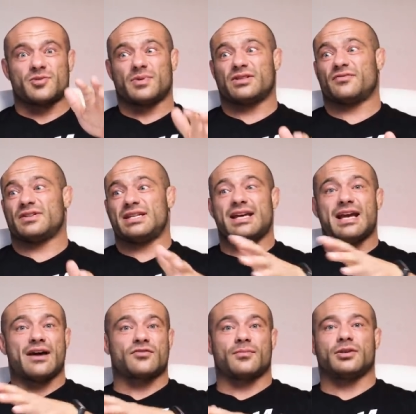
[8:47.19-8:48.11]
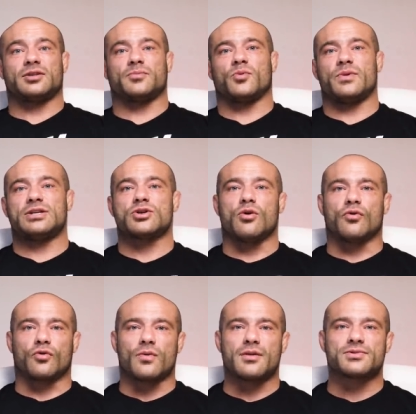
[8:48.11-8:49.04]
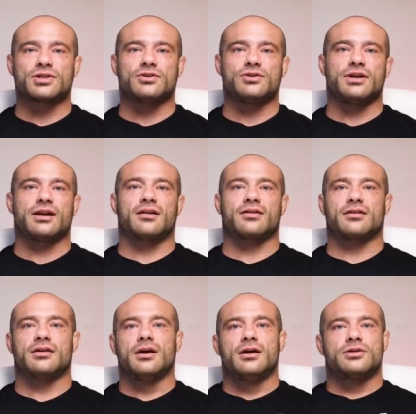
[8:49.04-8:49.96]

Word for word: but the fatigue after multiple weeks overwhelms it and you get into the